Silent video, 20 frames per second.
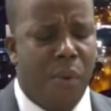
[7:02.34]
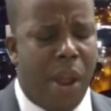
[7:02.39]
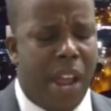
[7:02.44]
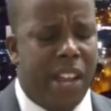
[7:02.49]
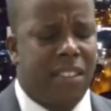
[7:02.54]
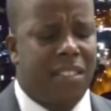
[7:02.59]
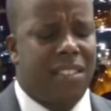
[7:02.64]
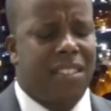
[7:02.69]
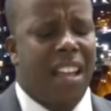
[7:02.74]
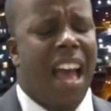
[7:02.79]

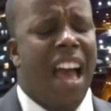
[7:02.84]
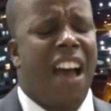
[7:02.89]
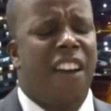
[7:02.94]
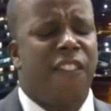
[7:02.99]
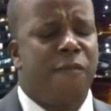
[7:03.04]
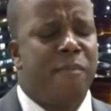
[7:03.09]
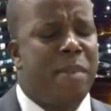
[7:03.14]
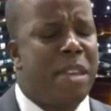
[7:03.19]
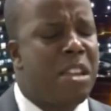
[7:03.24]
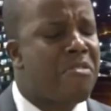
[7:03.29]
rates
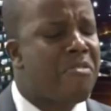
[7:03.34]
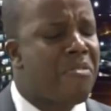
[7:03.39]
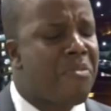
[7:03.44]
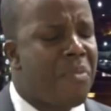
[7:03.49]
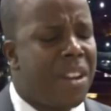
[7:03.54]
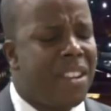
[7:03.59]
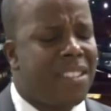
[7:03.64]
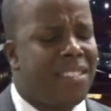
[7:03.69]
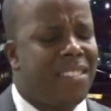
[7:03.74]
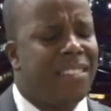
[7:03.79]
have been
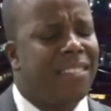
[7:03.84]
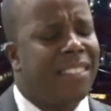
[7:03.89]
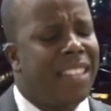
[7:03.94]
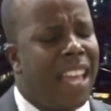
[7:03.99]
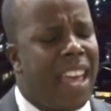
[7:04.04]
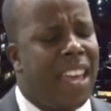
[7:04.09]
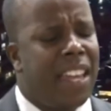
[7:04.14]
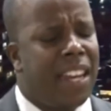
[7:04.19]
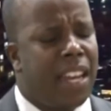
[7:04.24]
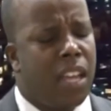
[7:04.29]
increasing
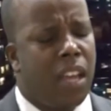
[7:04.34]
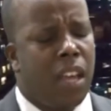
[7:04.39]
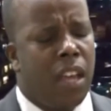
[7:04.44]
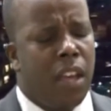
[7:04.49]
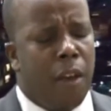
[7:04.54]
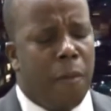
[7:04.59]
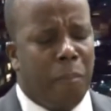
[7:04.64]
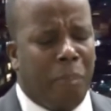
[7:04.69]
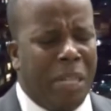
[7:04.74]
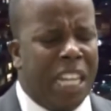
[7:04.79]
daily.
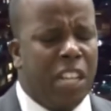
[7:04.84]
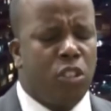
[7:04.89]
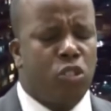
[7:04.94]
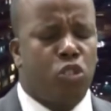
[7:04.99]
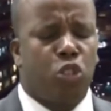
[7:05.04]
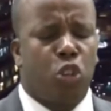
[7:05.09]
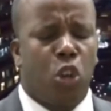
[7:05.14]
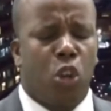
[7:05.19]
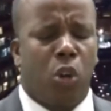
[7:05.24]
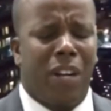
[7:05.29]

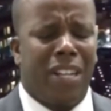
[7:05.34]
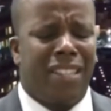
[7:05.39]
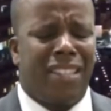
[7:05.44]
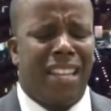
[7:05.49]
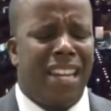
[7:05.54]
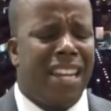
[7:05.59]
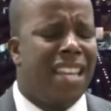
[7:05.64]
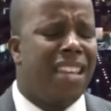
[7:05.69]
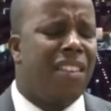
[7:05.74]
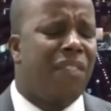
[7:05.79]
Please, Lord,
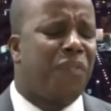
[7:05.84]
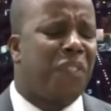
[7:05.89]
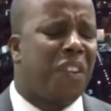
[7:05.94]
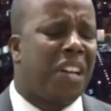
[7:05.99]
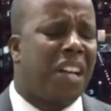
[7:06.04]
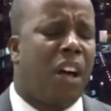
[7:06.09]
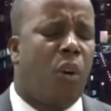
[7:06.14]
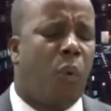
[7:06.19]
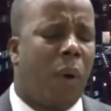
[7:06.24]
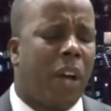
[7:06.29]
deliver
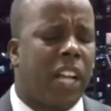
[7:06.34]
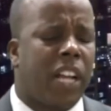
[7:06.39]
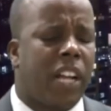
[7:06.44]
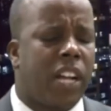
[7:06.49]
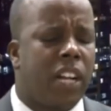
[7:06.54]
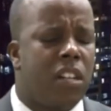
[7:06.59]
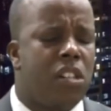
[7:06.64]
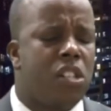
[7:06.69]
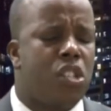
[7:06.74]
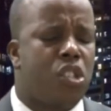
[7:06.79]
our
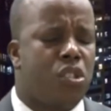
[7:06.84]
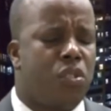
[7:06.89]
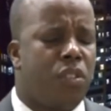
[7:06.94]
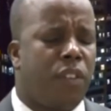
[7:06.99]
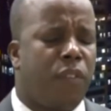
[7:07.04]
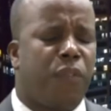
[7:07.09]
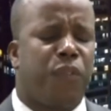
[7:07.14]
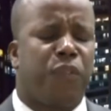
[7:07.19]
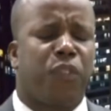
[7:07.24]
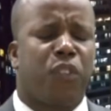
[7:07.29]
country
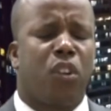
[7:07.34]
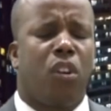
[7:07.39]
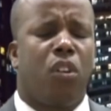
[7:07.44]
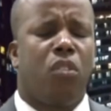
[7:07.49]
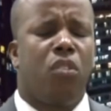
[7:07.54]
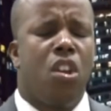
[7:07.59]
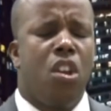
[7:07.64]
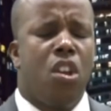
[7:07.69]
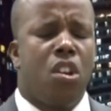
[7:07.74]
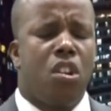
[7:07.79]

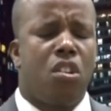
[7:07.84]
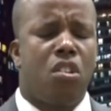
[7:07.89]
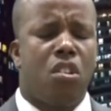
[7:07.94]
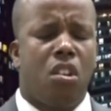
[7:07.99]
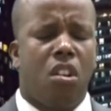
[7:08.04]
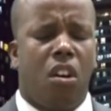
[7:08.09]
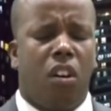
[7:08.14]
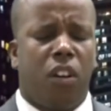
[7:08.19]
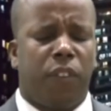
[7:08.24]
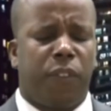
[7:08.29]
from
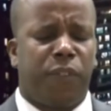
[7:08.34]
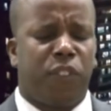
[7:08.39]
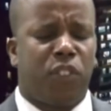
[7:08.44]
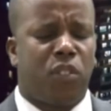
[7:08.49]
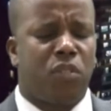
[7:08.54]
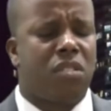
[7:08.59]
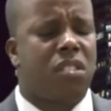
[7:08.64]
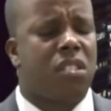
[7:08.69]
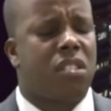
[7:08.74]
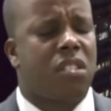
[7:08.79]
north
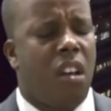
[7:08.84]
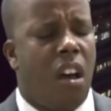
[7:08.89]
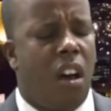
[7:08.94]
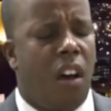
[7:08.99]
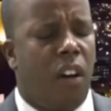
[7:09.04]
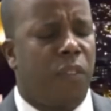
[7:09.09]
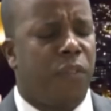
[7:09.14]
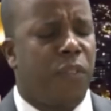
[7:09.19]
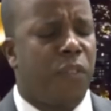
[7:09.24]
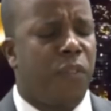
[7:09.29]
to
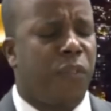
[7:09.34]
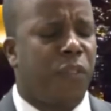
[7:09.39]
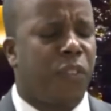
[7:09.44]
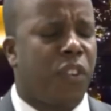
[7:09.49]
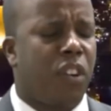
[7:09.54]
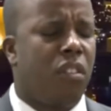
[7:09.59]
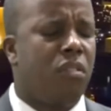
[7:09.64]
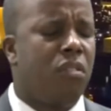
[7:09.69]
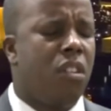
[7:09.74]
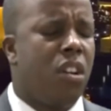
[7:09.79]
south,
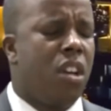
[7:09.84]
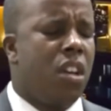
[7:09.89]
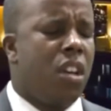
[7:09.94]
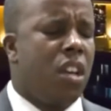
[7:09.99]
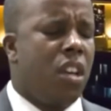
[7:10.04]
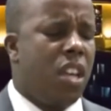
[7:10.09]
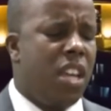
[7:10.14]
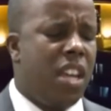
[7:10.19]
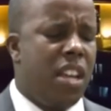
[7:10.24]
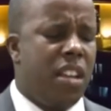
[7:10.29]
from
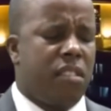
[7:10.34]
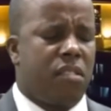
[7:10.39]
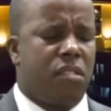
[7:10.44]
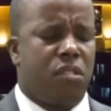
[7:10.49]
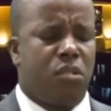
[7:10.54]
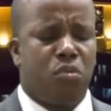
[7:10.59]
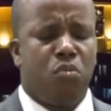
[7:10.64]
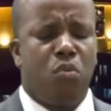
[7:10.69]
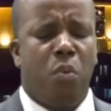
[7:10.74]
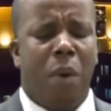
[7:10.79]

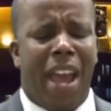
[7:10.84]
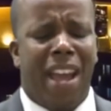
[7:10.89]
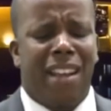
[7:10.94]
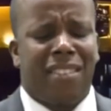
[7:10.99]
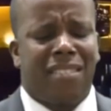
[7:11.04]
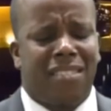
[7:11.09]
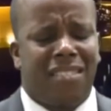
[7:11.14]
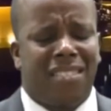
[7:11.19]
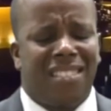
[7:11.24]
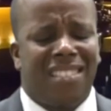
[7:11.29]
east to
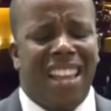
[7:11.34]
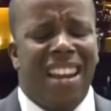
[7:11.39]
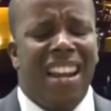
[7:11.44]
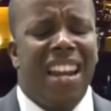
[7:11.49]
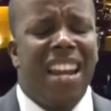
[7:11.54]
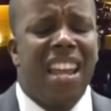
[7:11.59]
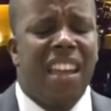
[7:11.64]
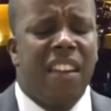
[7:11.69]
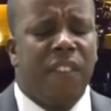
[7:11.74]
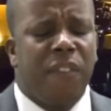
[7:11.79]
west.
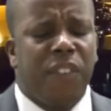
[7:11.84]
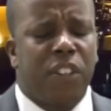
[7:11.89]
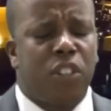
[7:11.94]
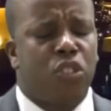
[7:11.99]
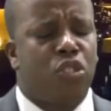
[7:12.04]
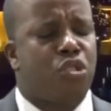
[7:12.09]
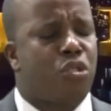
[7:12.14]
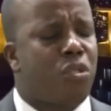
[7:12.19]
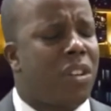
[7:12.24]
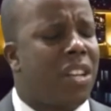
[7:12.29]
Deliver
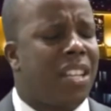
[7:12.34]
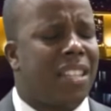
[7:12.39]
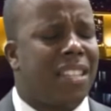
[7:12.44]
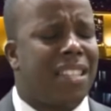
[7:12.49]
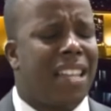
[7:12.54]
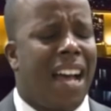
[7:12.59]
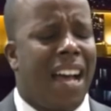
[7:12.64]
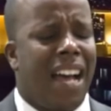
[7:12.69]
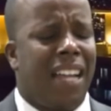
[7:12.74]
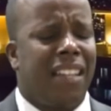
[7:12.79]

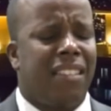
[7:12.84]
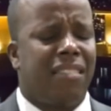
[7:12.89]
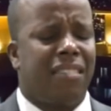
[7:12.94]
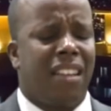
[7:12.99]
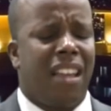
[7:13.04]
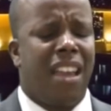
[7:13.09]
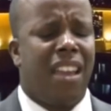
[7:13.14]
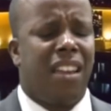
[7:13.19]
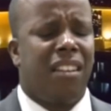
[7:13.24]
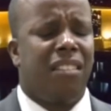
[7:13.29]
Trinidad
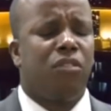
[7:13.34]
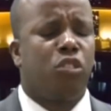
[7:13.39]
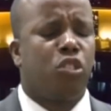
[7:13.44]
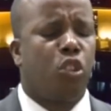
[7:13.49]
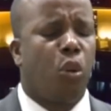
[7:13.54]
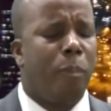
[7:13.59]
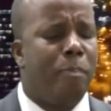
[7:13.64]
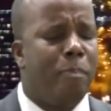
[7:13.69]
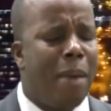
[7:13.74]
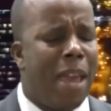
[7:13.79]
and
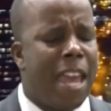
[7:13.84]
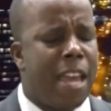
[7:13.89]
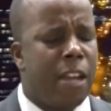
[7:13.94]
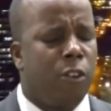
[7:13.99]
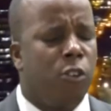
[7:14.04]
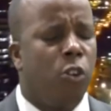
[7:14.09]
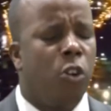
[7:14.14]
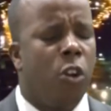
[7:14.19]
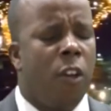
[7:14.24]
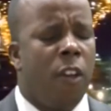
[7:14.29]

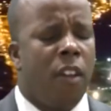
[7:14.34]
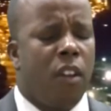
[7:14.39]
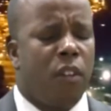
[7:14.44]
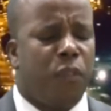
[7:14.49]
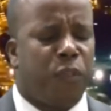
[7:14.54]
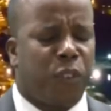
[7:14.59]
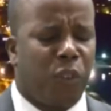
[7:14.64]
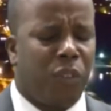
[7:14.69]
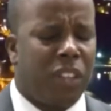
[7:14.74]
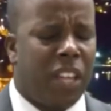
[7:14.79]
Tobago
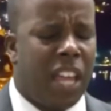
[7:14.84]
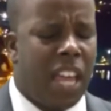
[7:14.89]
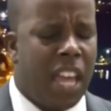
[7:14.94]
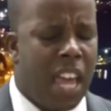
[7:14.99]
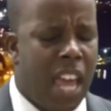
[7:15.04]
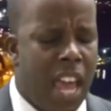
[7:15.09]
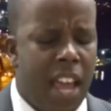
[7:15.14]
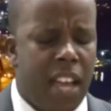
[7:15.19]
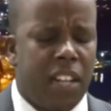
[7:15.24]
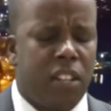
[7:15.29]
from the
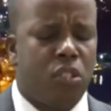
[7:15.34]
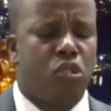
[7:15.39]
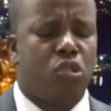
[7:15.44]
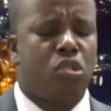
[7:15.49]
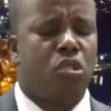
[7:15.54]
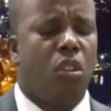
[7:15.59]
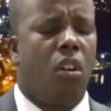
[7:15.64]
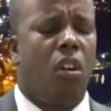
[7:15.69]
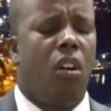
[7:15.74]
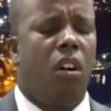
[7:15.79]

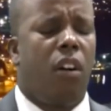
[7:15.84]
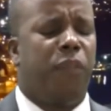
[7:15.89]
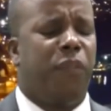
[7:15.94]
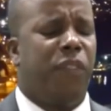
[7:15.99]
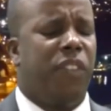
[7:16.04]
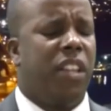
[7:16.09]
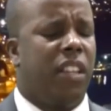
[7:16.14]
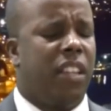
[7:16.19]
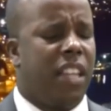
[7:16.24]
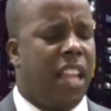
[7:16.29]
hands of
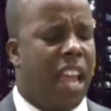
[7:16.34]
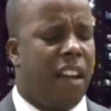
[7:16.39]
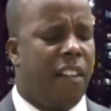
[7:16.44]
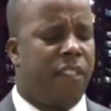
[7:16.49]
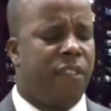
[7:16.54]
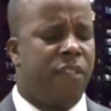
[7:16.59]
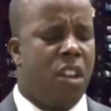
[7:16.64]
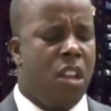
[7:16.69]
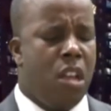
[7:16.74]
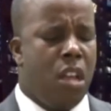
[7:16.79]
the
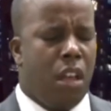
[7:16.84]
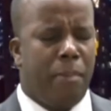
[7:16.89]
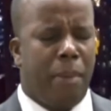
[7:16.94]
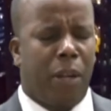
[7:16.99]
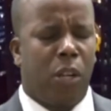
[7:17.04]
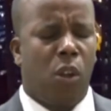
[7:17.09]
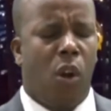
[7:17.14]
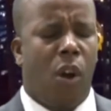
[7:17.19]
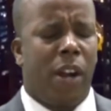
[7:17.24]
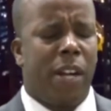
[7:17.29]
devil. My
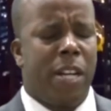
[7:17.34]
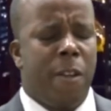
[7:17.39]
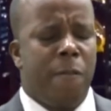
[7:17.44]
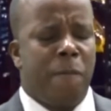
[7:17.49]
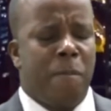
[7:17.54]
Lord,